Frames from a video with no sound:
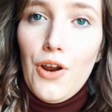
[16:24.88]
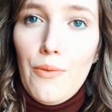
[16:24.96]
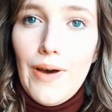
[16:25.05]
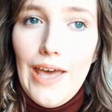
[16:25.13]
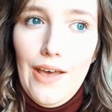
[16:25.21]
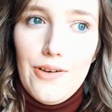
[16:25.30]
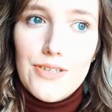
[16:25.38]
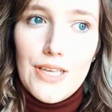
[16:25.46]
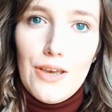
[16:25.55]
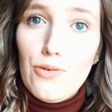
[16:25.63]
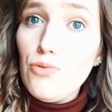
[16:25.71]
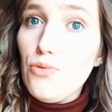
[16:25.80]
our way, I was
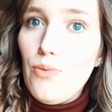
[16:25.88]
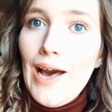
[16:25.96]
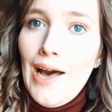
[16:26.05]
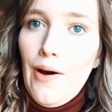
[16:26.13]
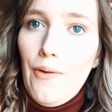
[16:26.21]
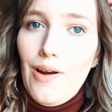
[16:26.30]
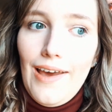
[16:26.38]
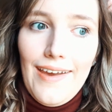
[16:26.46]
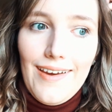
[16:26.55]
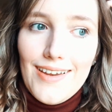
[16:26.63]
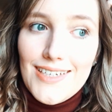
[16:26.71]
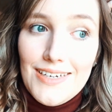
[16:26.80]
like, oh wow, like
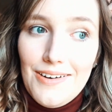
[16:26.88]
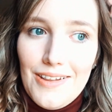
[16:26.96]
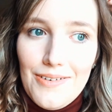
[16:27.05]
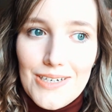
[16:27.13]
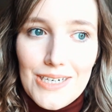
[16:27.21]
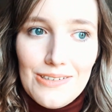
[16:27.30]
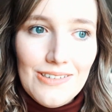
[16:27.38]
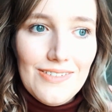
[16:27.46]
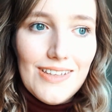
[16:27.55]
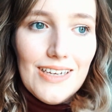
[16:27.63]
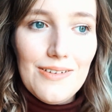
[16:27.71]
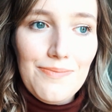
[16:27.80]
I didn't know there were two of
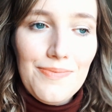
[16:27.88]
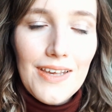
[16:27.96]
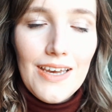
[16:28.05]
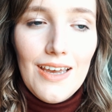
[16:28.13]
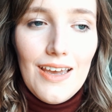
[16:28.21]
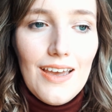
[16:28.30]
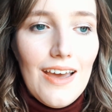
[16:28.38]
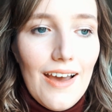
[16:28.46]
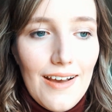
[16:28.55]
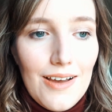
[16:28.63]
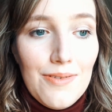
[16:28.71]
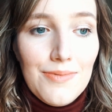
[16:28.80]
them.
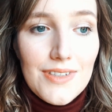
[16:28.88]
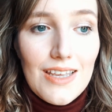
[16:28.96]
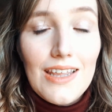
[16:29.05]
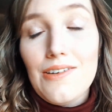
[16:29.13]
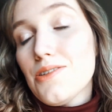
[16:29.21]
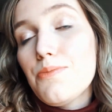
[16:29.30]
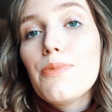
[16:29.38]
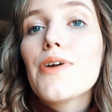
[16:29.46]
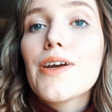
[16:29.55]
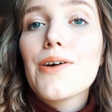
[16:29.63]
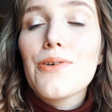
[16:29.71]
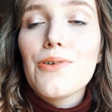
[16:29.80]
So that was
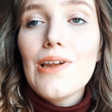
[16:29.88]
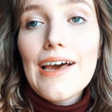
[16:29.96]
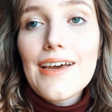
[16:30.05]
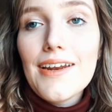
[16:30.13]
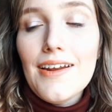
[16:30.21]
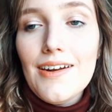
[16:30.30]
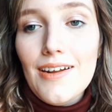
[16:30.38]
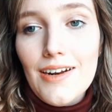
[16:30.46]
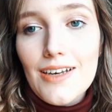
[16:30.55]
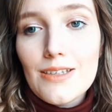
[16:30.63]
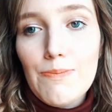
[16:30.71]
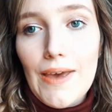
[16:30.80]
pretty cool, like, and
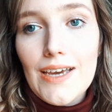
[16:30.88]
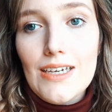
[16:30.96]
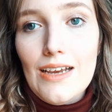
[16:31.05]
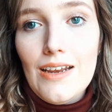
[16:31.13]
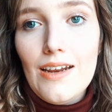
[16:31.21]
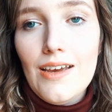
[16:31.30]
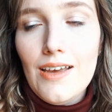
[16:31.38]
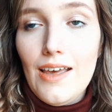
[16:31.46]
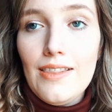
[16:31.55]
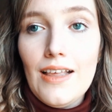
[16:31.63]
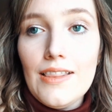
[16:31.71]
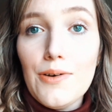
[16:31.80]
unexpected.
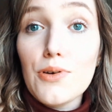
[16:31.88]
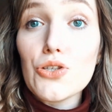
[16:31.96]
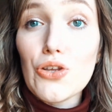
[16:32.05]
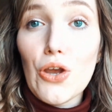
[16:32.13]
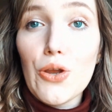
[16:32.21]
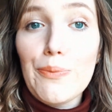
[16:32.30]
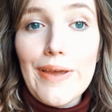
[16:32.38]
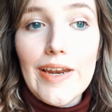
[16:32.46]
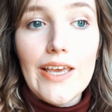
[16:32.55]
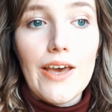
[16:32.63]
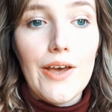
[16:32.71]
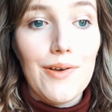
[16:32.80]
And then there were so
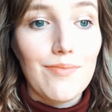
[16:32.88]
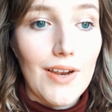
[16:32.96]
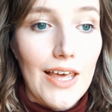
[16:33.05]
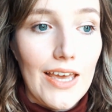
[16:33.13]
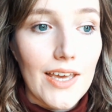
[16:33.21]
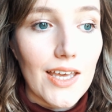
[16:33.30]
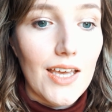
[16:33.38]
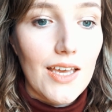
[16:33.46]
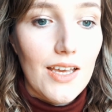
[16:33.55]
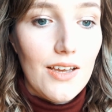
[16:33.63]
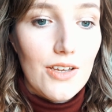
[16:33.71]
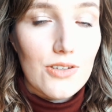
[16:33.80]
many like
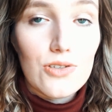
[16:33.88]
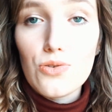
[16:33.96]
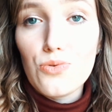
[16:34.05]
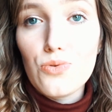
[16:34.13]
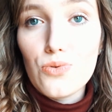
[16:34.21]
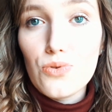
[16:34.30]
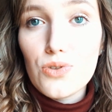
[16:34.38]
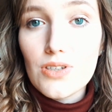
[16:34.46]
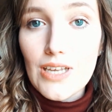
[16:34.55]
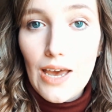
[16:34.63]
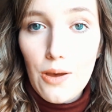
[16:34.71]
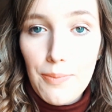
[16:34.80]
stalls
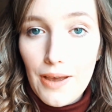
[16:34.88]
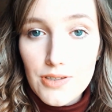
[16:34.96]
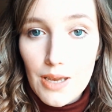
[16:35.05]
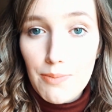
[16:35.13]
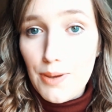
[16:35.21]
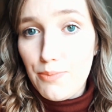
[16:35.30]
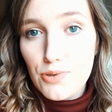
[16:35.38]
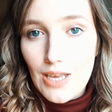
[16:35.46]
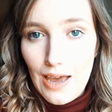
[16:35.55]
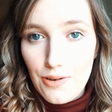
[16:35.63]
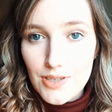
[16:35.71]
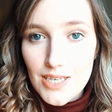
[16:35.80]
set up outside people's
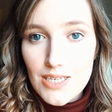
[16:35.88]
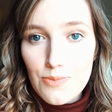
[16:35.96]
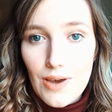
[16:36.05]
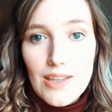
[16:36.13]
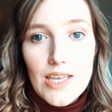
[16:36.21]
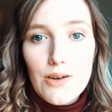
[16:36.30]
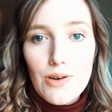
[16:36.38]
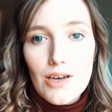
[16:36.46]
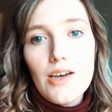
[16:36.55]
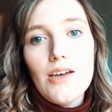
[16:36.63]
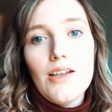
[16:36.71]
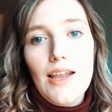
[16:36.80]
houses where they
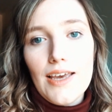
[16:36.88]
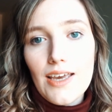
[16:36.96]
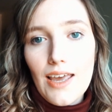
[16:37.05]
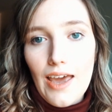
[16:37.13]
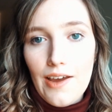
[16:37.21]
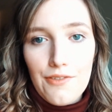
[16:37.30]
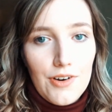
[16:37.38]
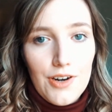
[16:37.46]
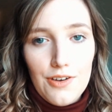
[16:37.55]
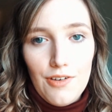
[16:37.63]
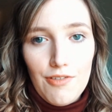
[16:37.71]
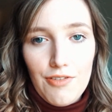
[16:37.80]
were like getting rid
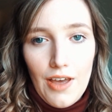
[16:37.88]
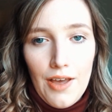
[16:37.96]
of